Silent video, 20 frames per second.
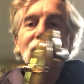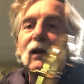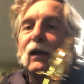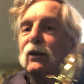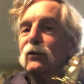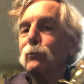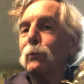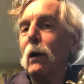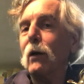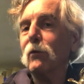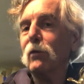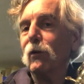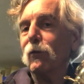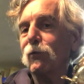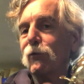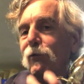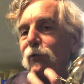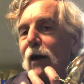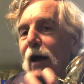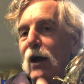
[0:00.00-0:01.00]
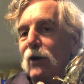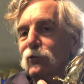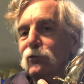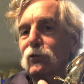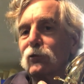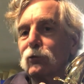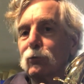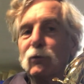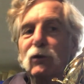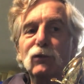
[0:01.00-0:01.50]
It's probably the
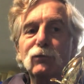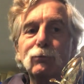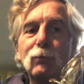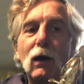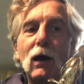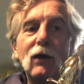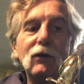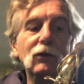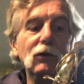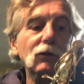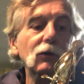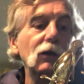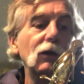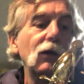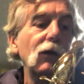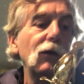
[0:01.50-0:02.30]
fastest responding.